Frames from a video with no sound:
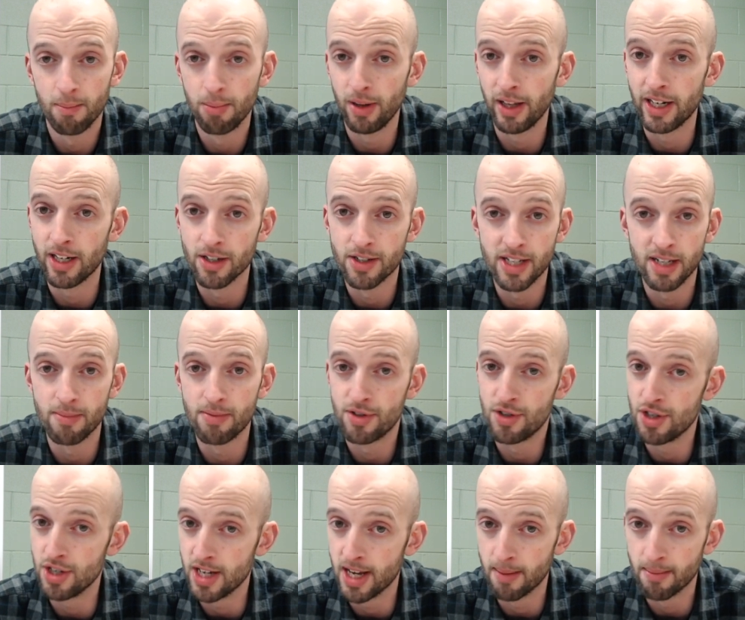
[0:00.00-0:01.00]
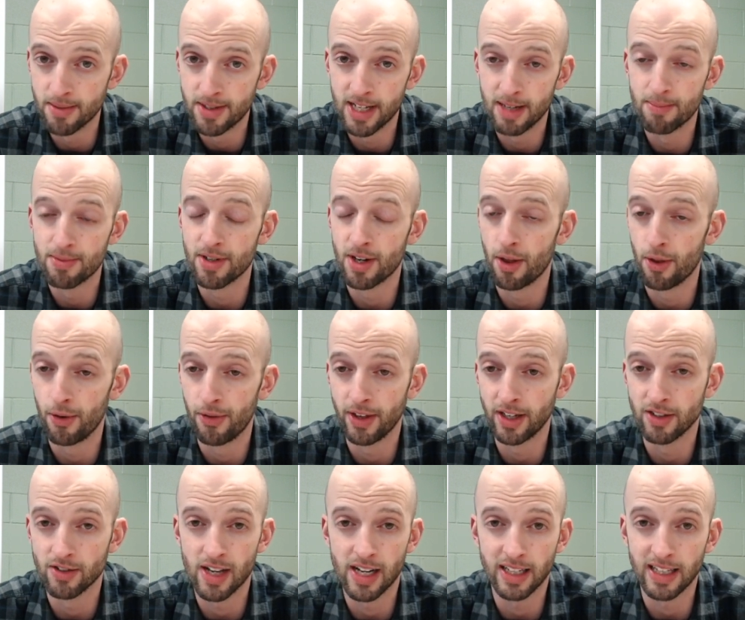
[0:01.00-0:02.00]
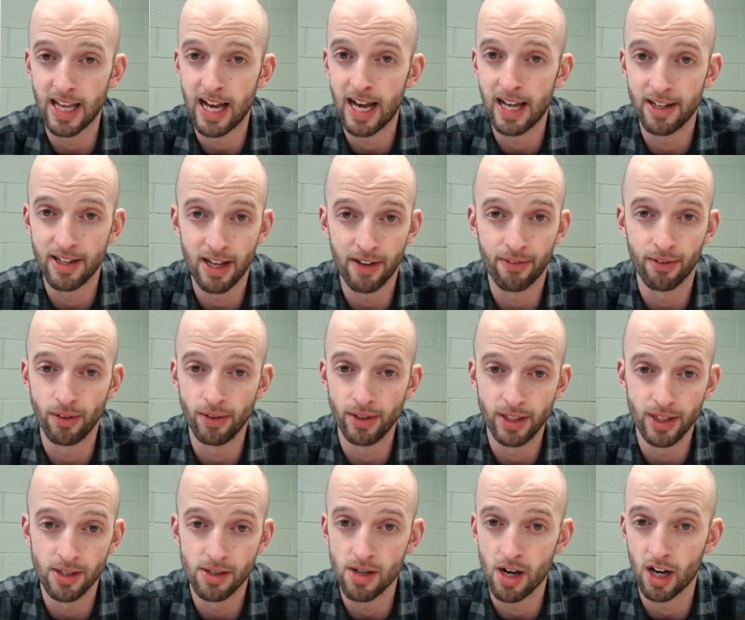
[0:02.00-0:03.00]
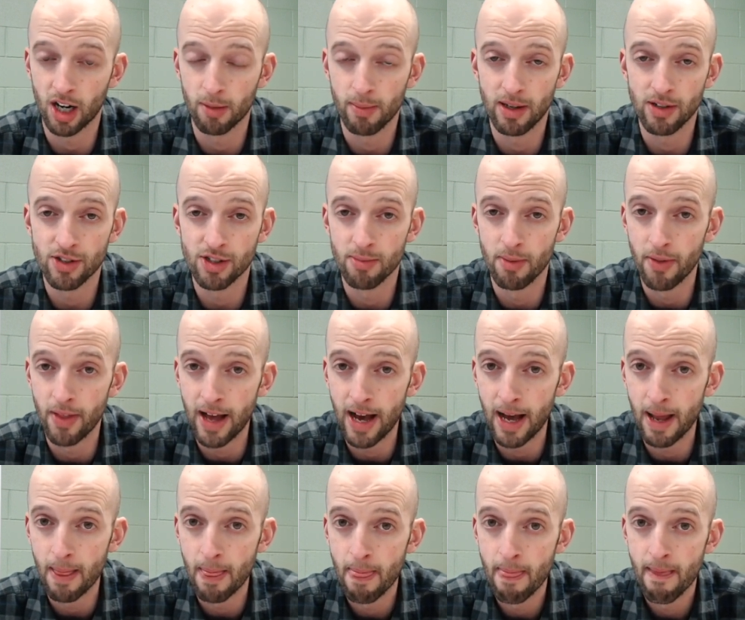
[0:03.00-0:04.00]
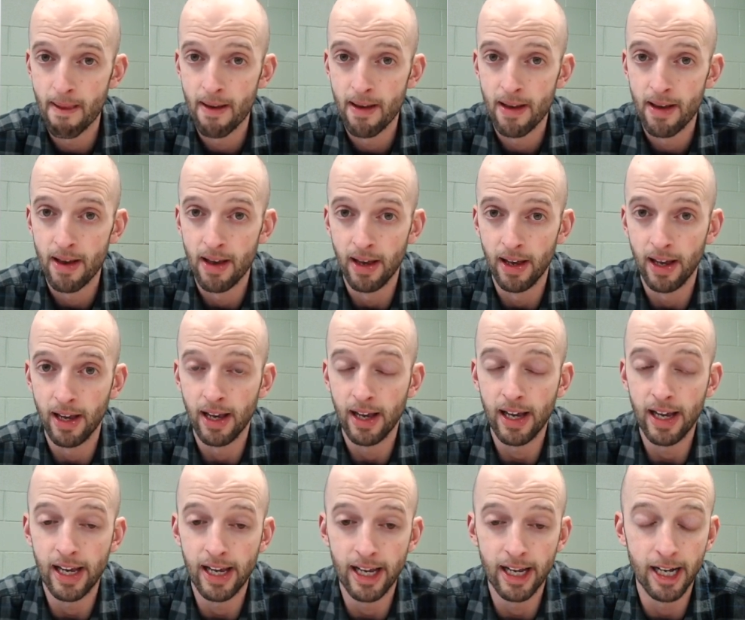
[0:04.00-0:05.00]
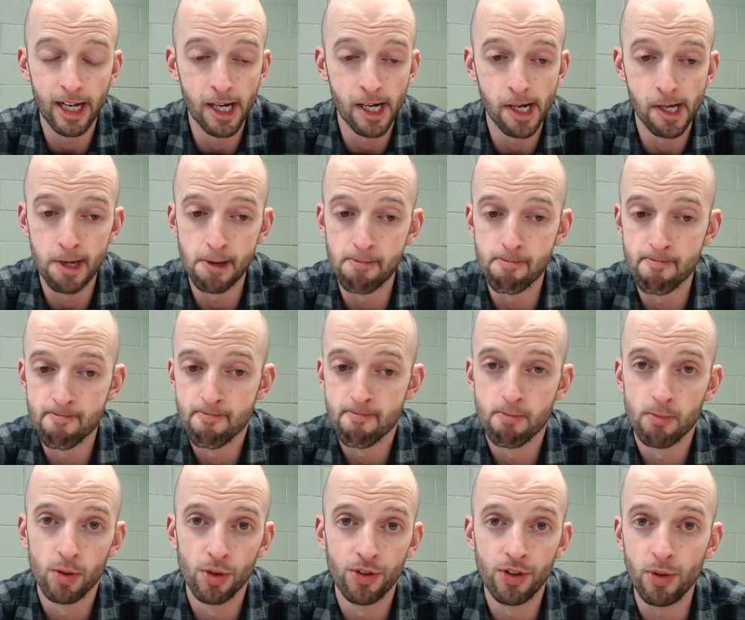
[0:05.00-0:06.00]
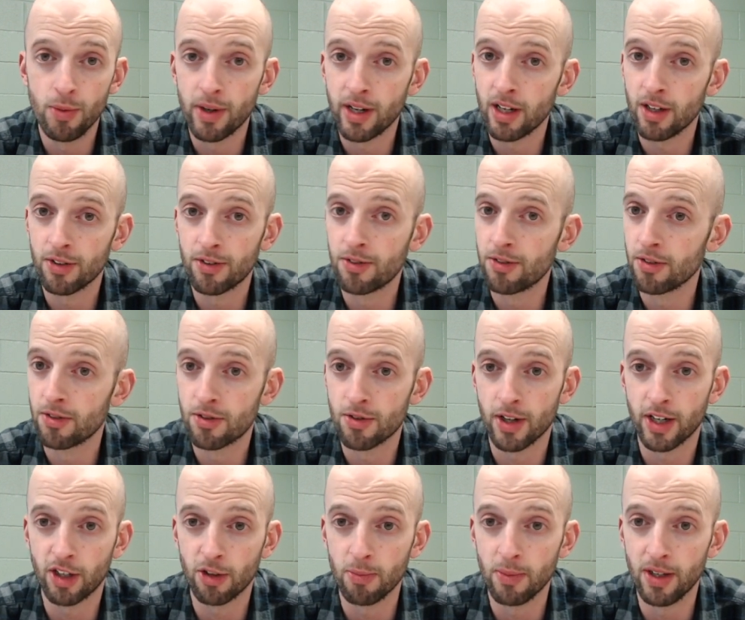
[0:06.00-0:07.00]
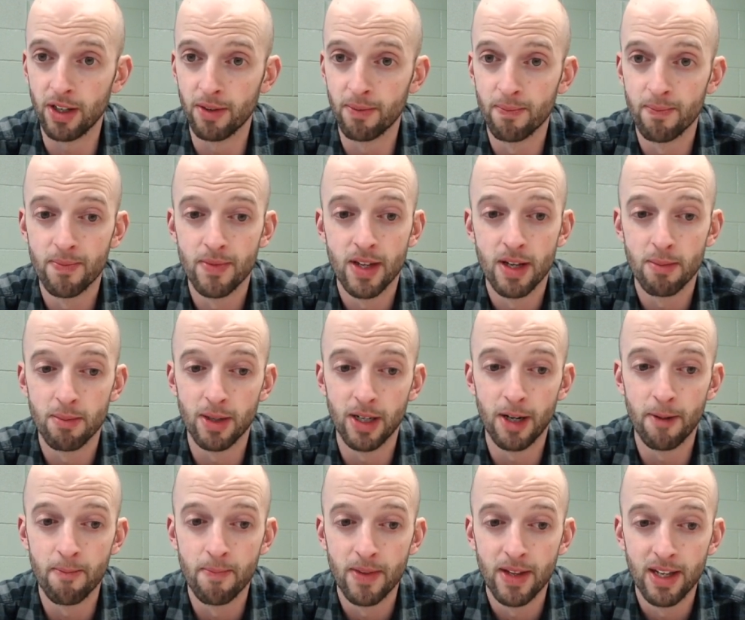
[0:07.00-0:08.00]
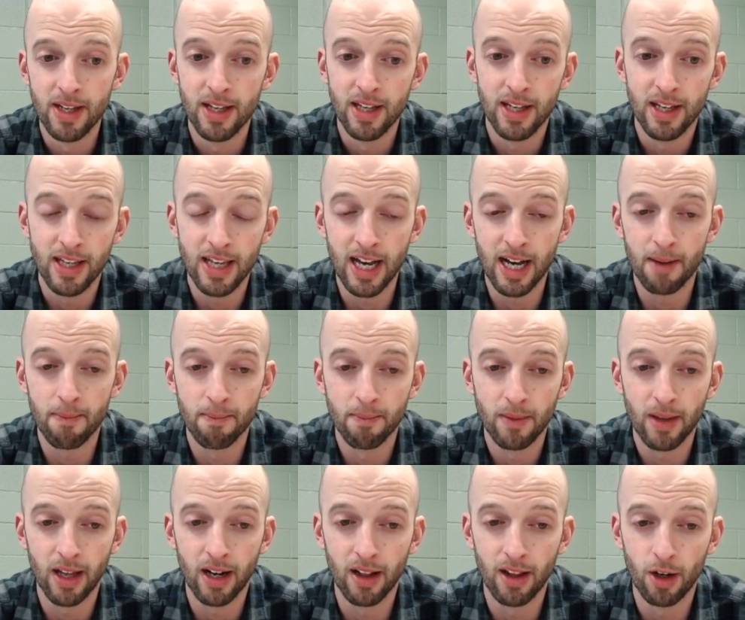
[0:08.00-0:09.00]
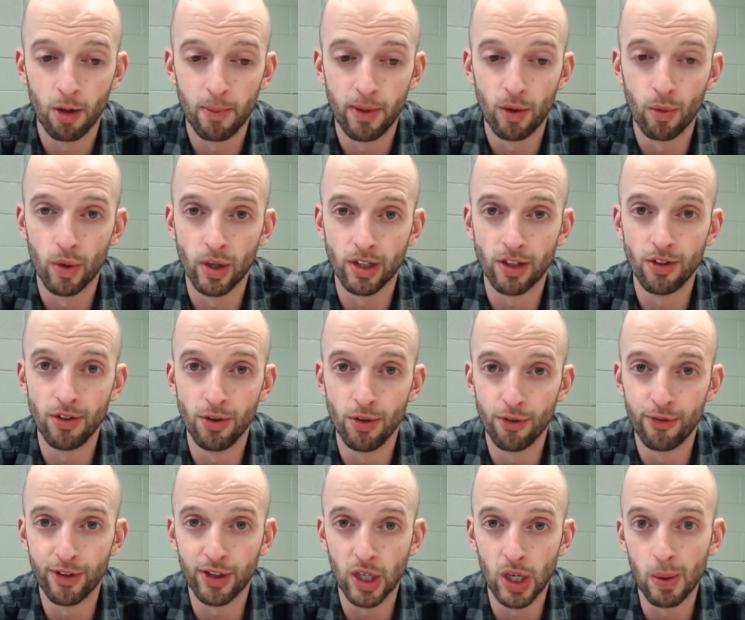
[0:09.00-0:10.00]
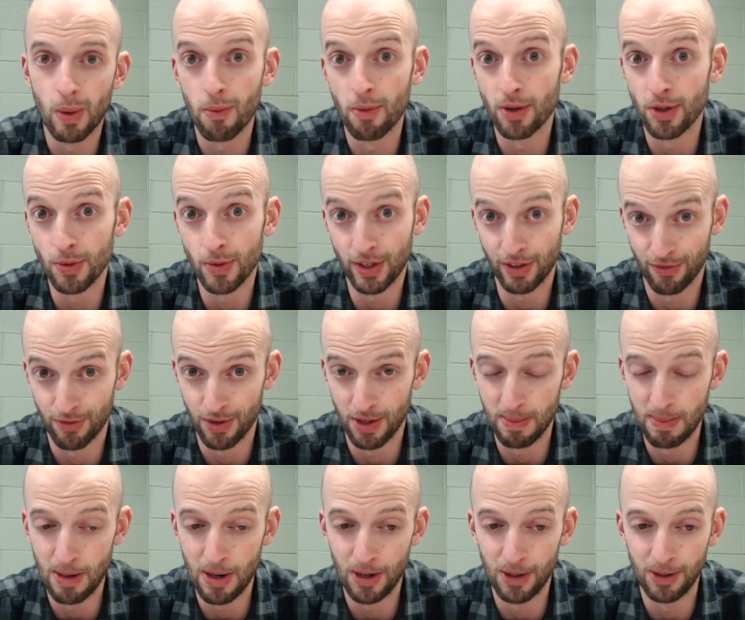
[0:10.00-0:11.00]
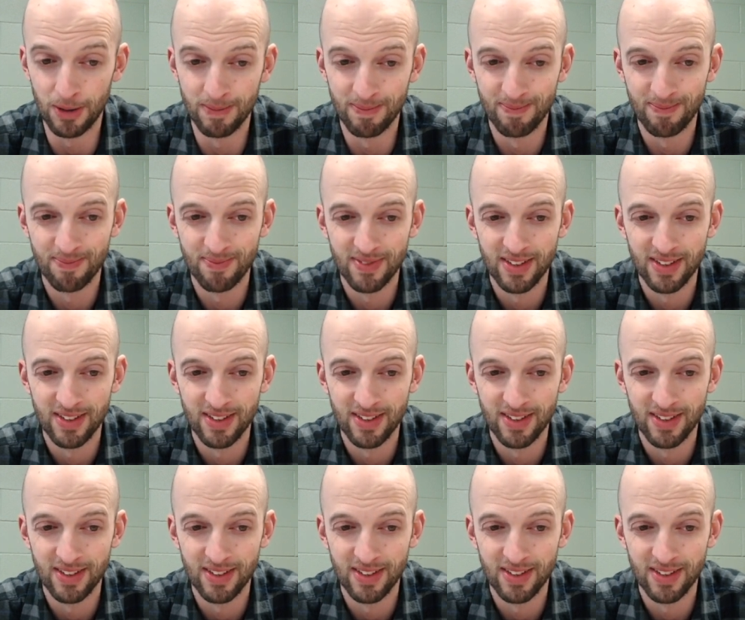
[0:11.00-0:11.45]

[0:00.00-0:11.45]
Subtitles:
Player tips, GM tips, and other things like that. Definitely talk about some of that. And we'll see what else strikes me. But yeah, got a little bit of work to do to figure out what we're doing for tomorrow.